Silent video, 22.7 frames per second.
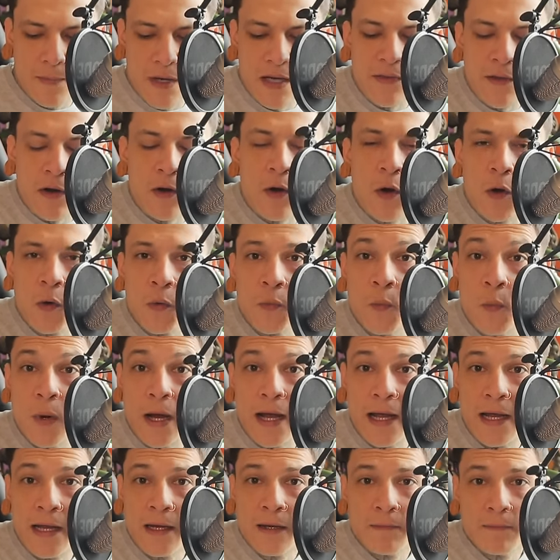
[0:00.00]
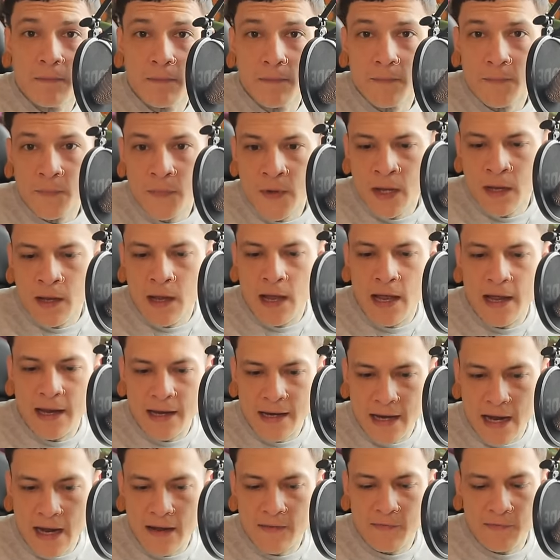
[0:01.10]
in their own way.
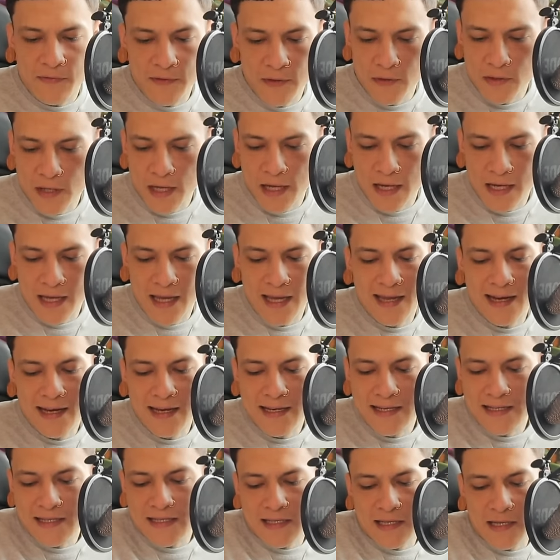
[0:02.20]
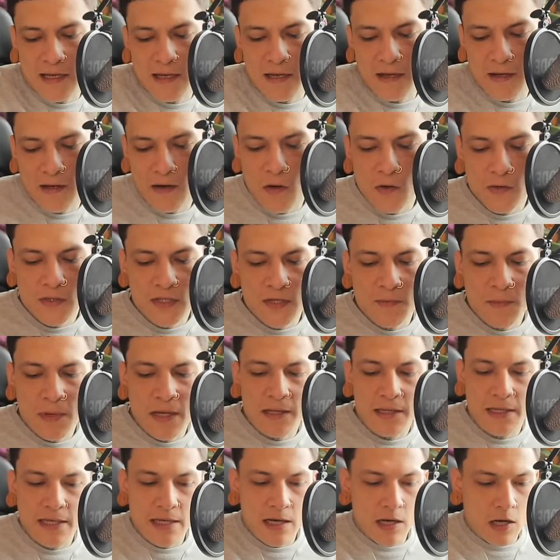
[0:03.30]
And I feel like it is
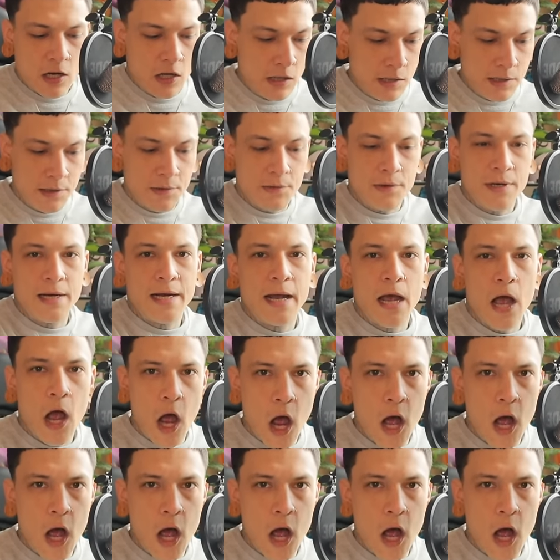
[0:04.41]
ultimately a clearing